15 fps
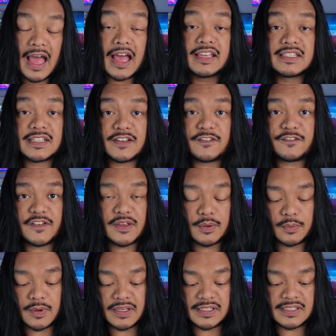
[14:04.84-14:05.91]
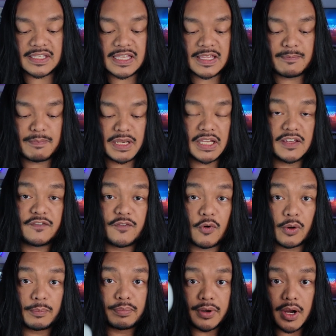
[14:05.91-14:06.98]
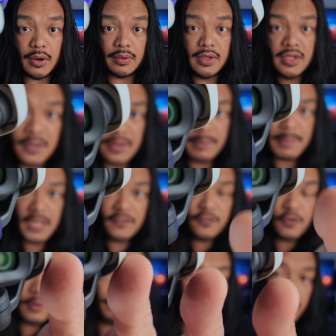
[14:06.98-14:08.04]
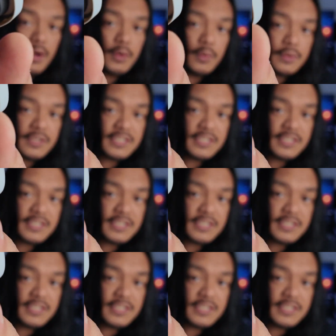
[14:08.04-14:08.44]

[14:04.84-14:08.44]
as if it was the Mini 4 Pro. So the Mini 4 Pro